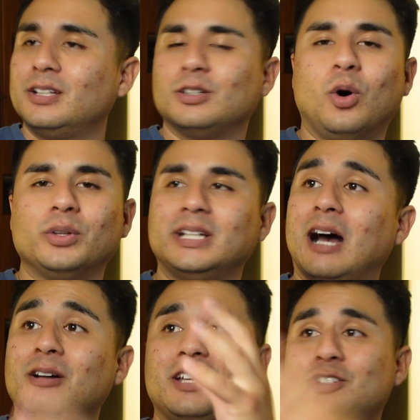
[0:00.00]
to hold it
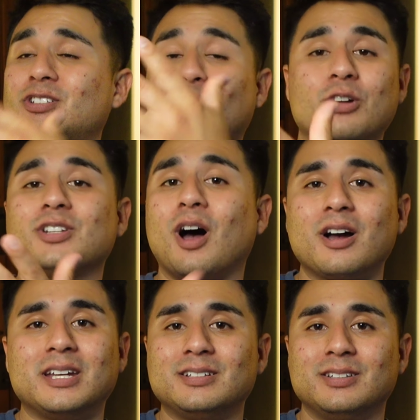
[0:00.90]
out and just start
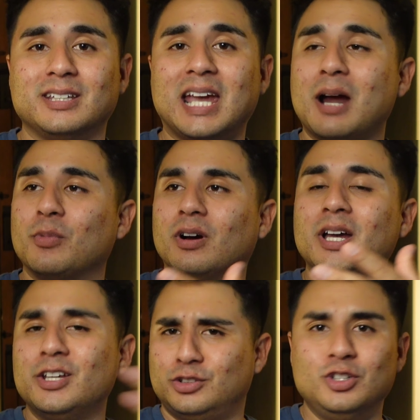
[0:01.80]
talking to the camera
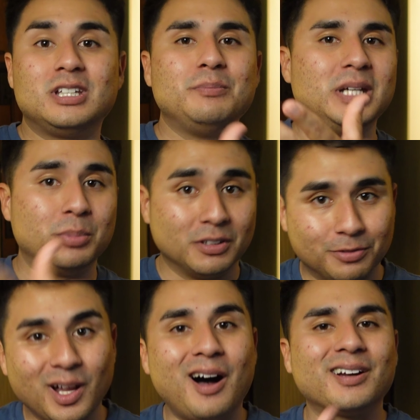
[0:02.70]
so you can be able to
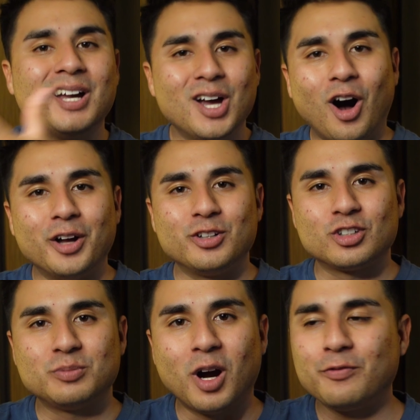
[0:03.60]
vlog on your
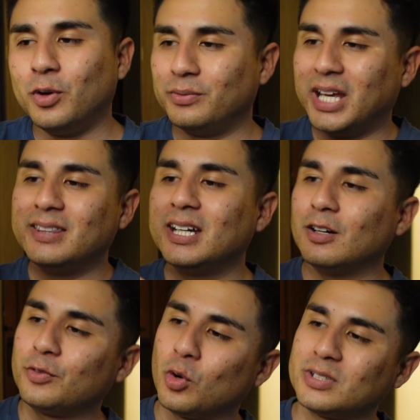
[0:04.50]
smartphone. And then
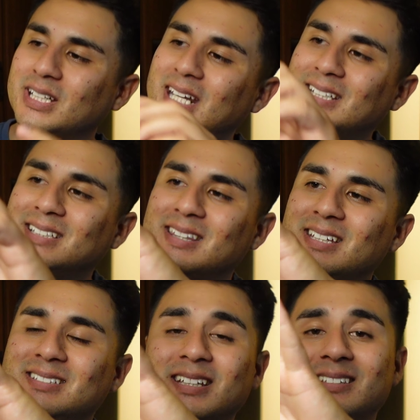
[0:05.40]
of course connected to
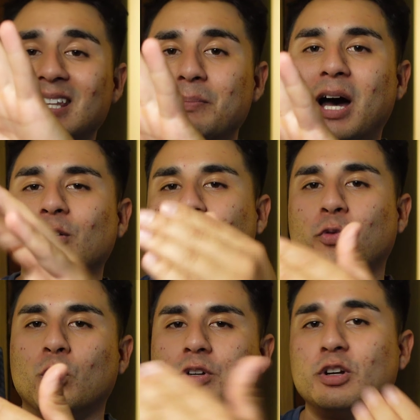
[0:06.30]
this is the mount
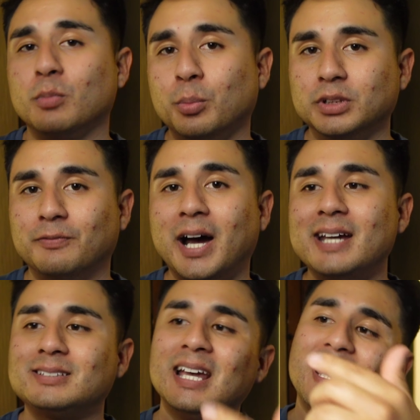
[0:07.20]
for your mobile
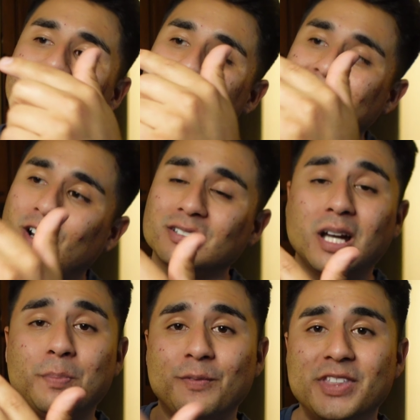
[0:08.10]
device. And then on
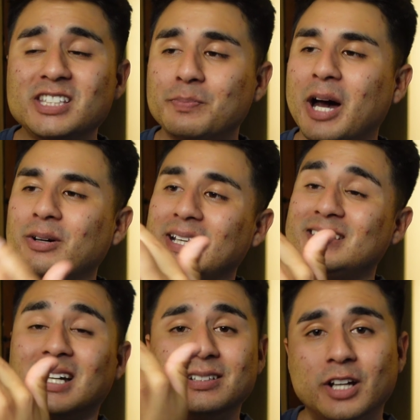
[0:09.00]
top of this mount
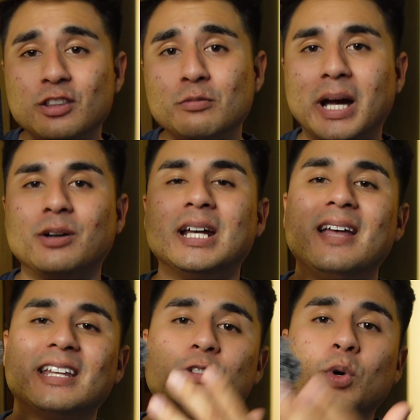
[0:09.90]
is another mount
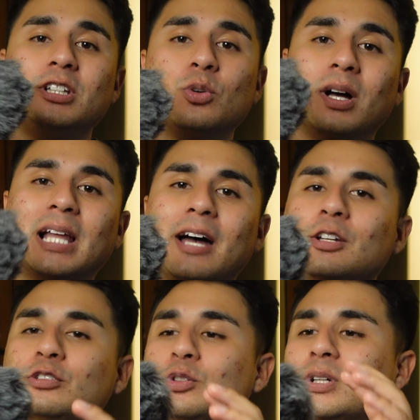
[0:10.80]
that's going to allow
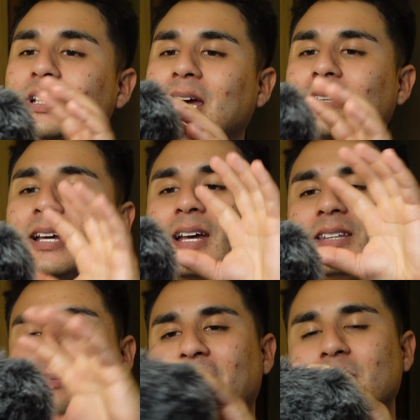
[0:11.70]
you to connect
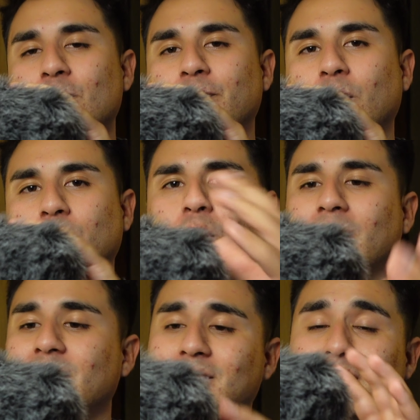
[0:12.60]
the microphone, or at
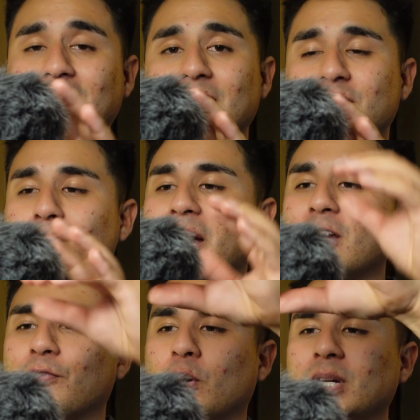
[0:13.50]
least attach the
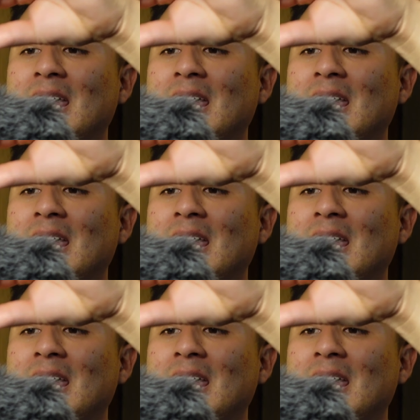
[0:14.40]
microphone